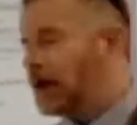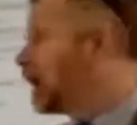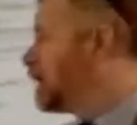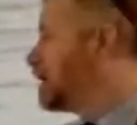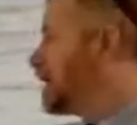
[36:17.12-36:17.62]

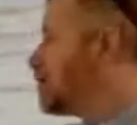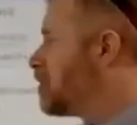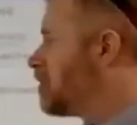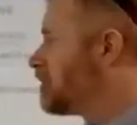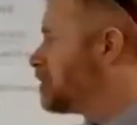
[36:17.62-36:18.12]

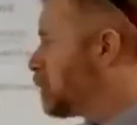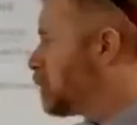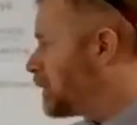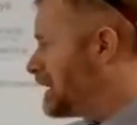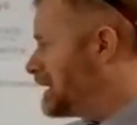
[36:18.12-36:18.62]
number of
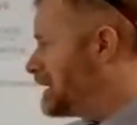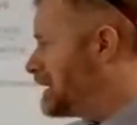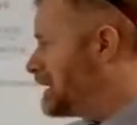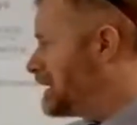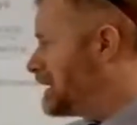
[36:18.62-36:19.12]

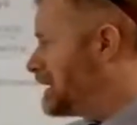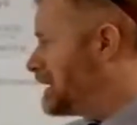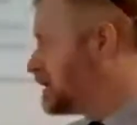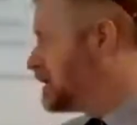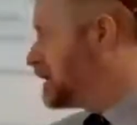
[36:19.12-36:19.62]
employees,
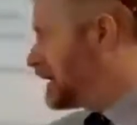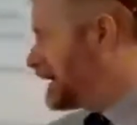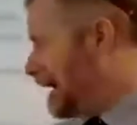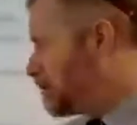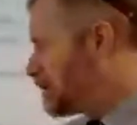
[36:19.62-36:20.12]

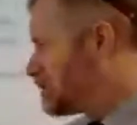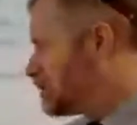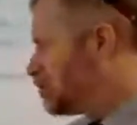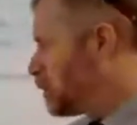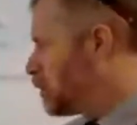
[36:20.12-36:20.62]

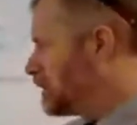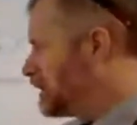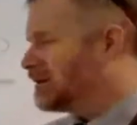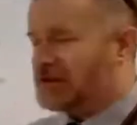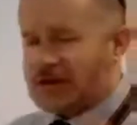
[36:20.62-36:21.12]
capital
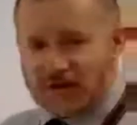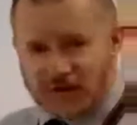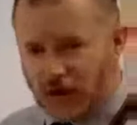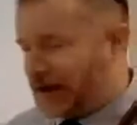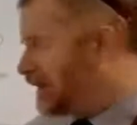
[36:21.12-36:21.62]
employed, if you can
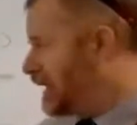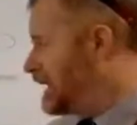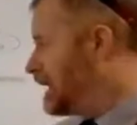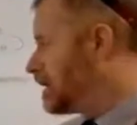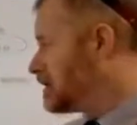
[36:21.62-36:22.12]
find that
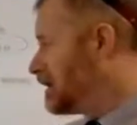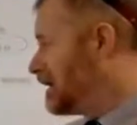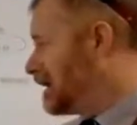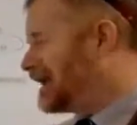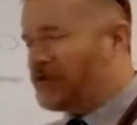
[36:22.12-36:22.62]
out,
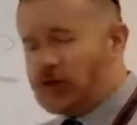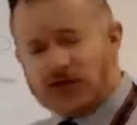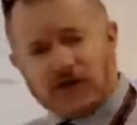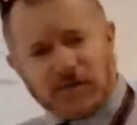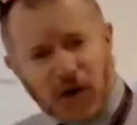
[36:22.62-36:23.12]

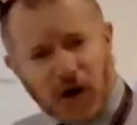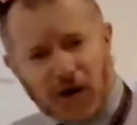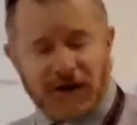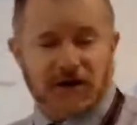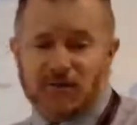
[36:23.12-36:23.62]
levels of
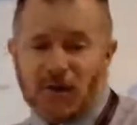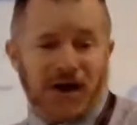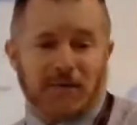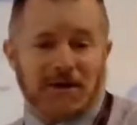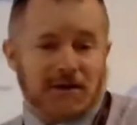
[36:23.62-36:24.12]
profit. You
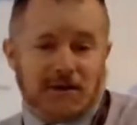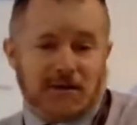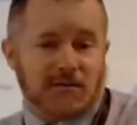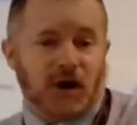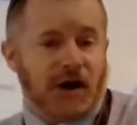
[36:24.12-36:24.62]
might
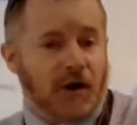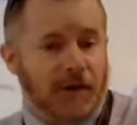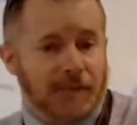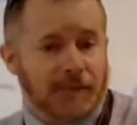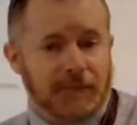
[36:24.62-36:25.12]

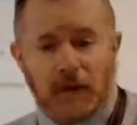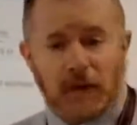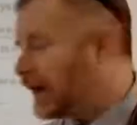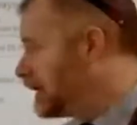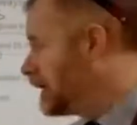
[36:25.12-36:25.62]
not.
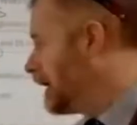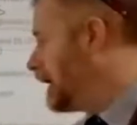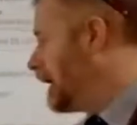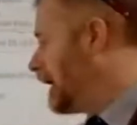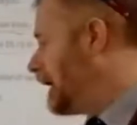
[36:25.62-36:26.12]
Okay?
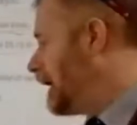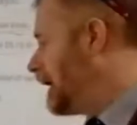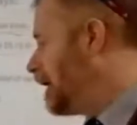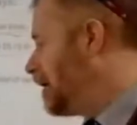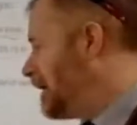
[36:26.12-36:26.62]

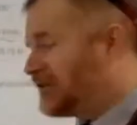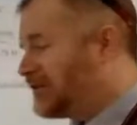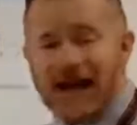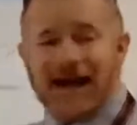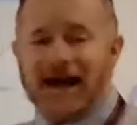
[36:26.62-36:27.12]
And if you
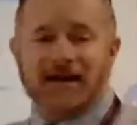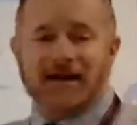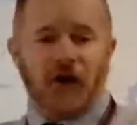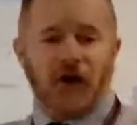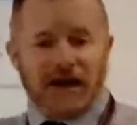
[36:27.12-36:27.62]
can't
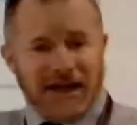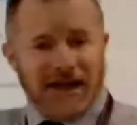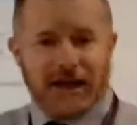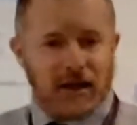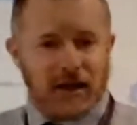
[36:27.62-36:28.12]
find
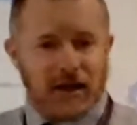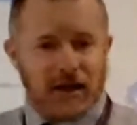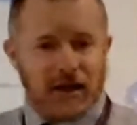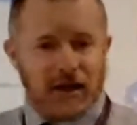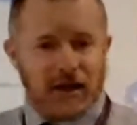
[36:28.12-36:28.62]
any,
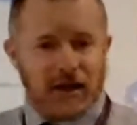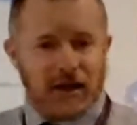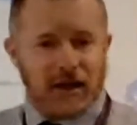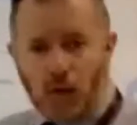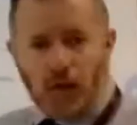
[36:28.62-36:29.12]

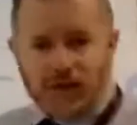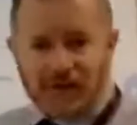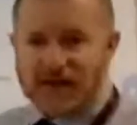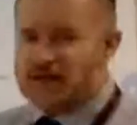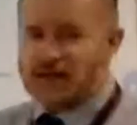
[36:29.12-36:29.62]
all of
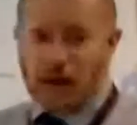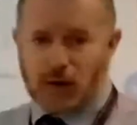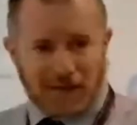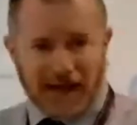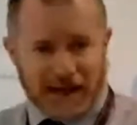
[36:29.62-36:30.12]
these,
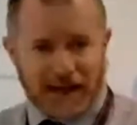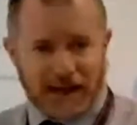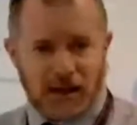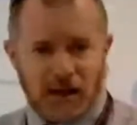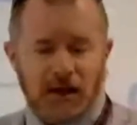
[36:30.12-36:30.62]
don't panic.
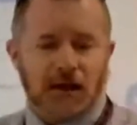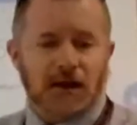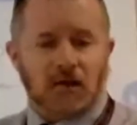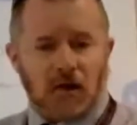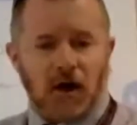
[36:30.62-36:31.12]

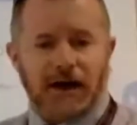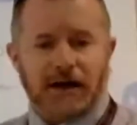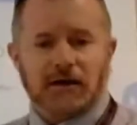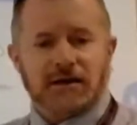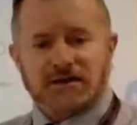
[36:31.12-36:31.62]
Right?
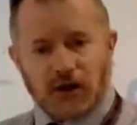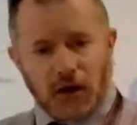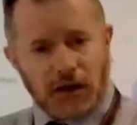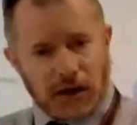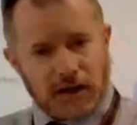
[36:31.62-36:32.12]
It's
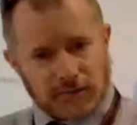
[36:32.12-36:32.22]
not a,